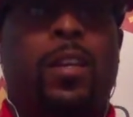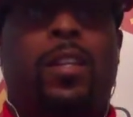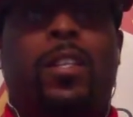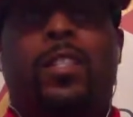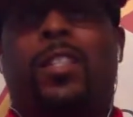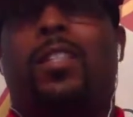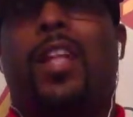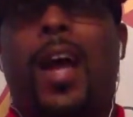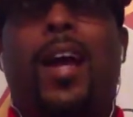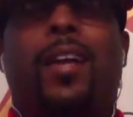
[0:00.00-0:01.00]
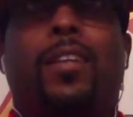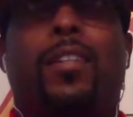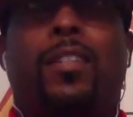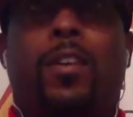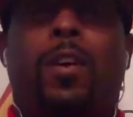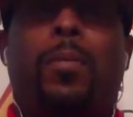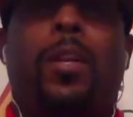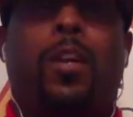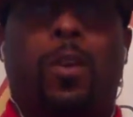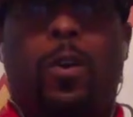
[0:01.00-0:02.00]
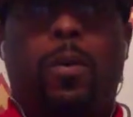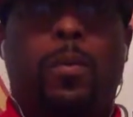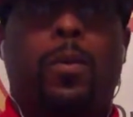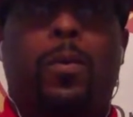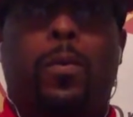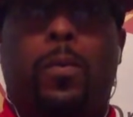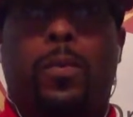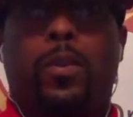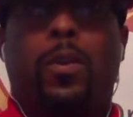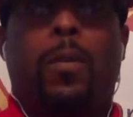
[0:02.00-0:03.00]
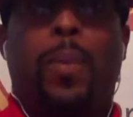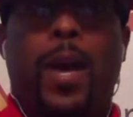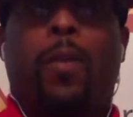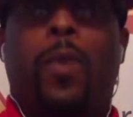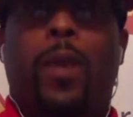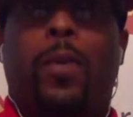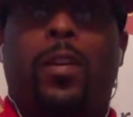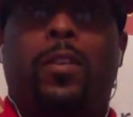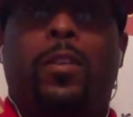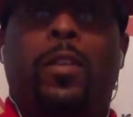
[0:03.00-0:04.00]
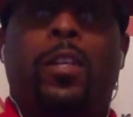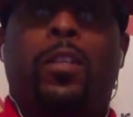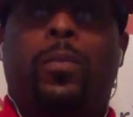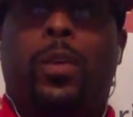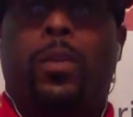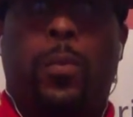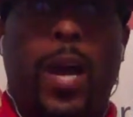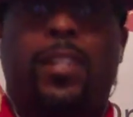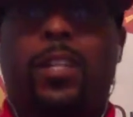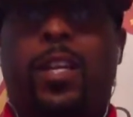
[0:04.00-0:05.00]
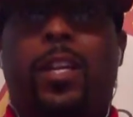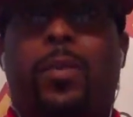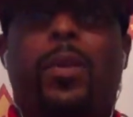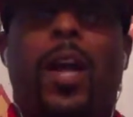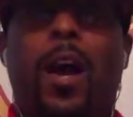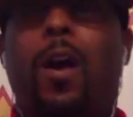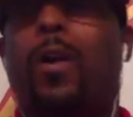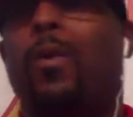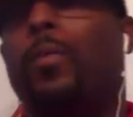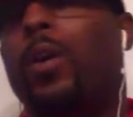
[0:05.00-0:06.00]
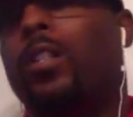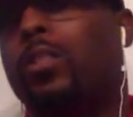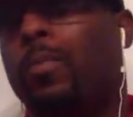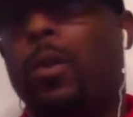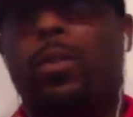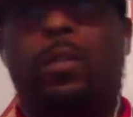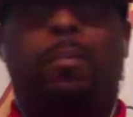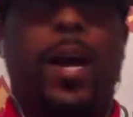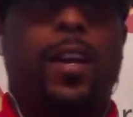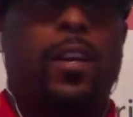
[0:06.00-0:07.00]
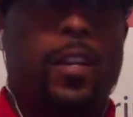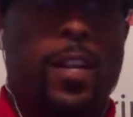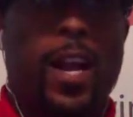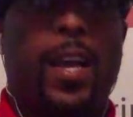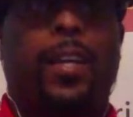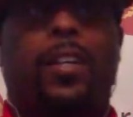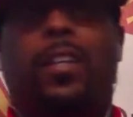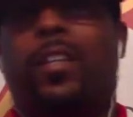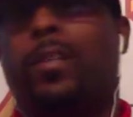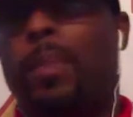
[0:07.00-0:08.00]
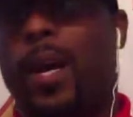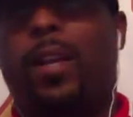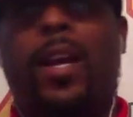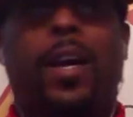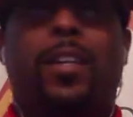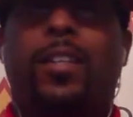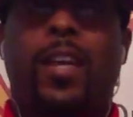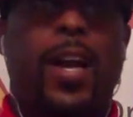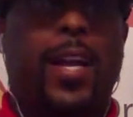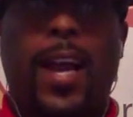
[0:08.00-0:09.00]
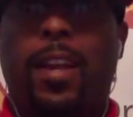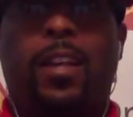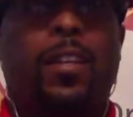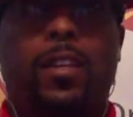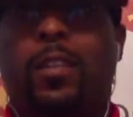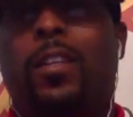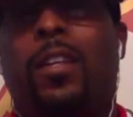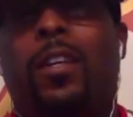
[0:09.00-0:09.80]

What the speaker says: This is not going to be the normal, you know, battle rap where we're watching it and we're like, oh, boy, smoke the body of the night, clean body. I got it. No,